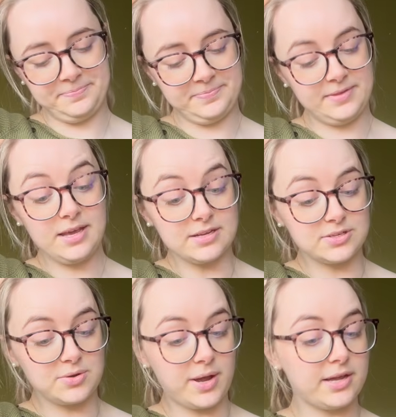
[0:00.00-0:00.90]
Yeah,
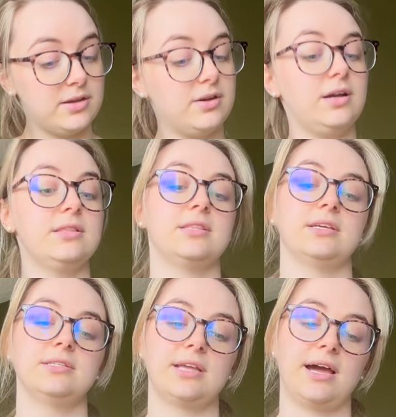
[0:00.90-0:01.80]
so I got
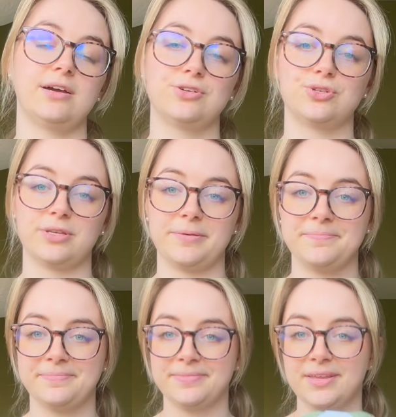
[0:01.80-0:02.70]
this actually
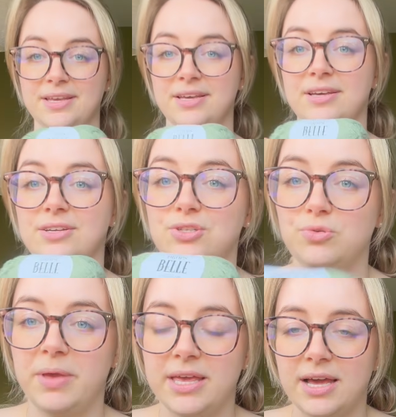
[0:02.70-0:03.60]

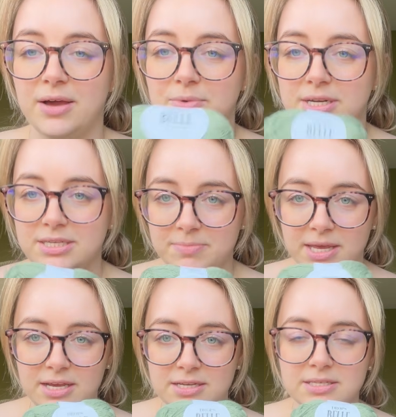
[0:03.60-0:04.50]
I wanted to
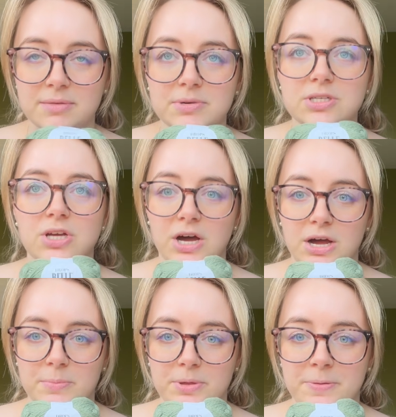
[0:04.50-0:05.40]
make a summer
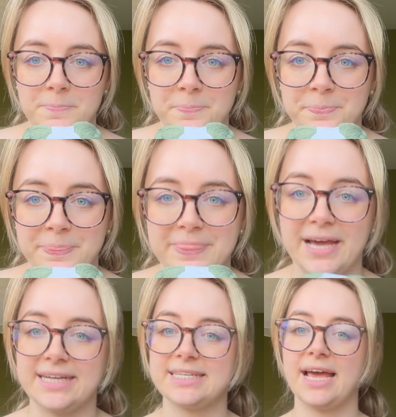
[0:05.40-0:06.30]
top
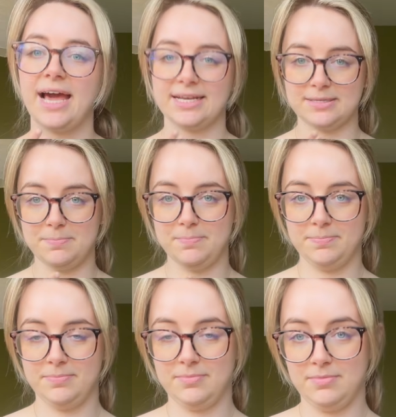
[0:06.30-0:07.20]
that has a
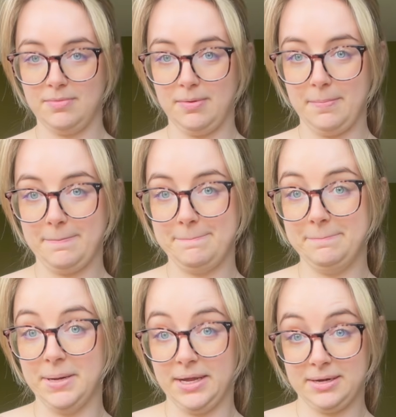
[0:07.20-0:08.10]

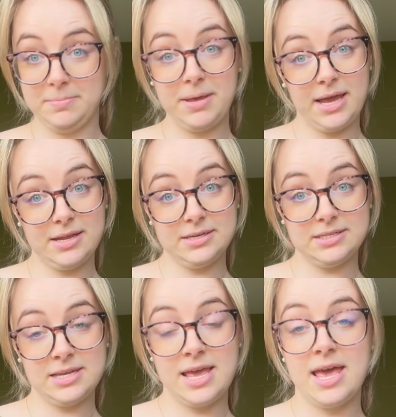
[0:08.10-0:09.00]
button band
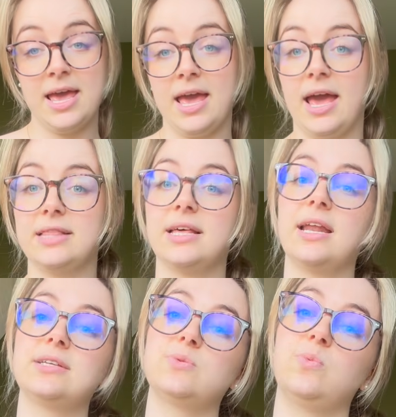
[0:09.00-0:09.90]
and that
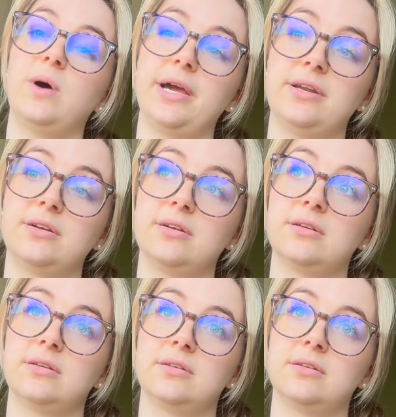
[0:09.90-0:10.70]
has wider